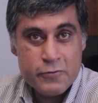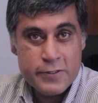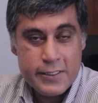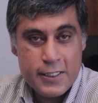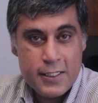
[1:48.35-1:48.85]
to
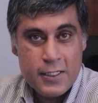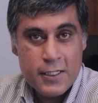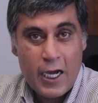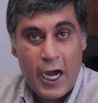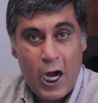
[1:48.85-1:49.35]
see
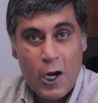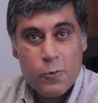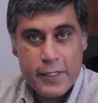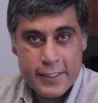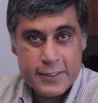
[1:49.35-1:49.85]

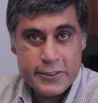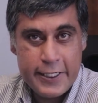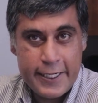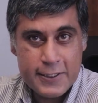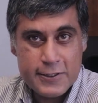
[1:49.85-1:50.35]
how it has
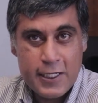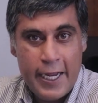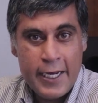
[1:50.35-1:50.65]
changed